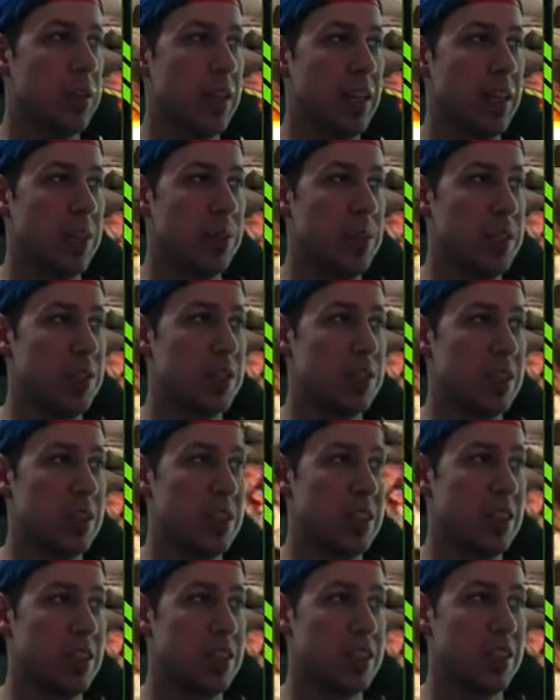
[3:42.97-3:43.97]
damage
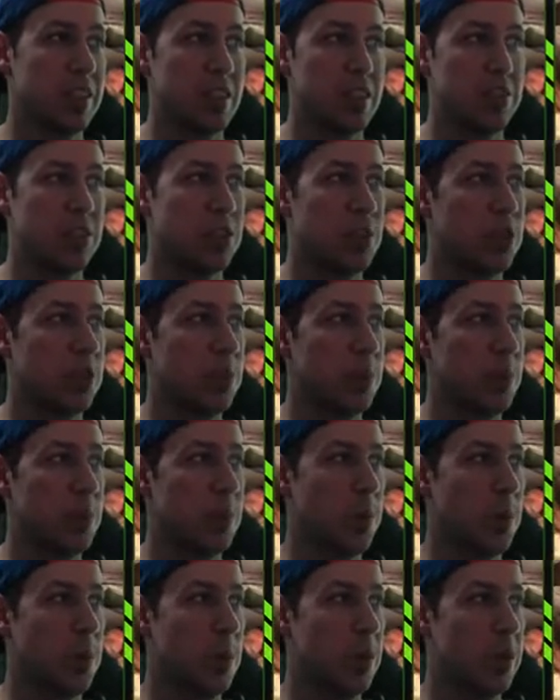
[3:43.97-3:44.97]
is super
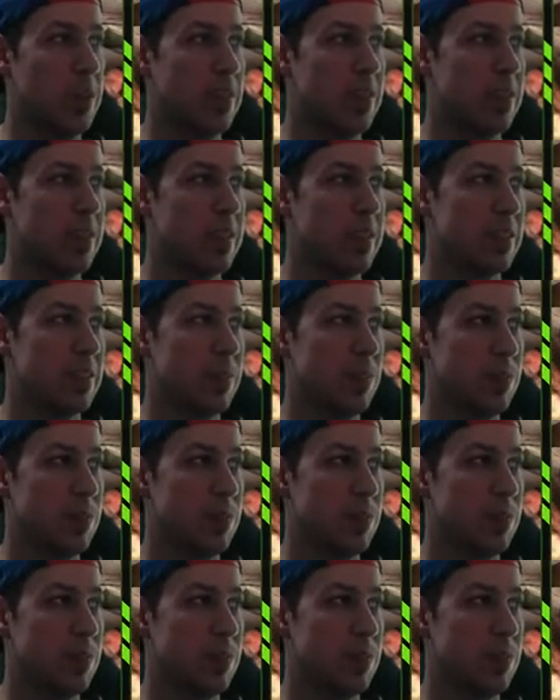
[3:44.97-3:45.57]
important.